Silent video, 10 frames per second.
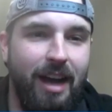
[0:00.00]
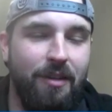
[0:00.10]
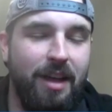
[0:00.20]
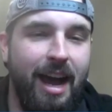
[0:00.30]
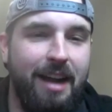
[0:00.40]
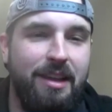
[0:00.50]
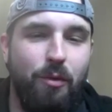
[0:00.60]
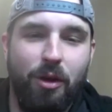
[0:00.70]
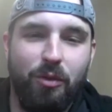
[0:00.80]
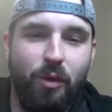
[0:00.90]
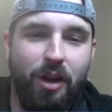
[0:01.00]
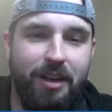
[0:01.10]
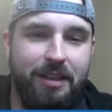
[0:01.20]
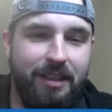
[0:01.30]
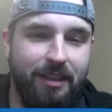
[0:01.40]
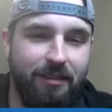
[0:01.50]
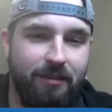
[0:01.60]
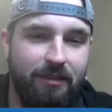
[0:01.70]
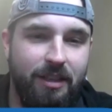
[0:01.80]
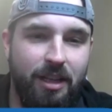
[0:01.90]
the hockey world works, and
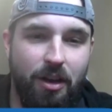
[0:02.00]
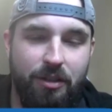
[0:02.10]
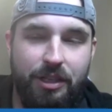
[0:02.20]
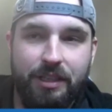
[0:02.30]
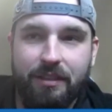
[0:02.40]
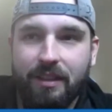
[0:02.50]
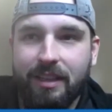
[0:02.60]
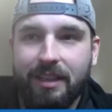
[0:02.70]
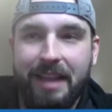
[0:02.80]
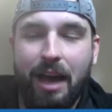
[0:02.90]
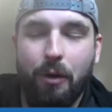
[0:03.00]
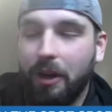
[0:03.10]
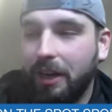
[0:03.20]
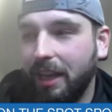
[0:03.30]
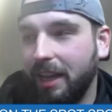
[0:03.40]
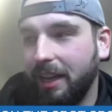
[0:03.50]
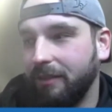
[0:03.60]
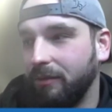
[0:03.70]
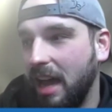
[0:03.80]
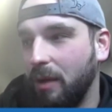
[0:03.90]
just networking
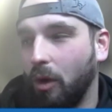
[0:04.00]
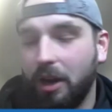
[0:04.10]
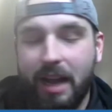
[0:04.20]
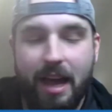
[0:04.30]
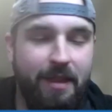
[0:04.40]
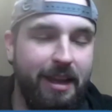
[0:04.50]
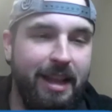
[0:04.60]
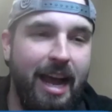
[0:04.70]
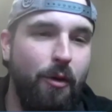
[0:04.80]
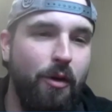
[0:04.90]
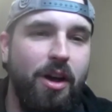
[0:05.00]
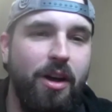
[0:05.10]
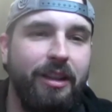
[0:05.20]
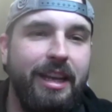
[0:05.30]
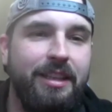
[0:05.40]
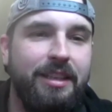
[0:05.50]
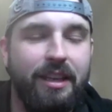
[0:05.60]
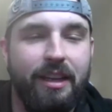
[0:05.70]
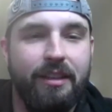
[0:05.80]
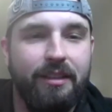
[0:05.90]
and work ethic, and how it all leads
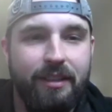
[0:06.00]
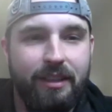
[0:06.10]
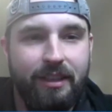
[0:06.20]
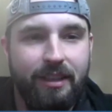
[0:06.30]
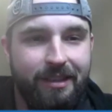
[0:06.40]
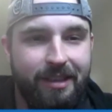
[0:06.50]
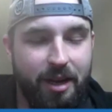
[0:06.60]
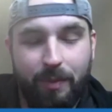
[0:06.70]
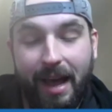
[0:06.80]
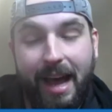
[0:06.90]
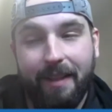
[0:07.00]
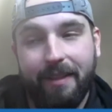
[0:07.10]
to your path.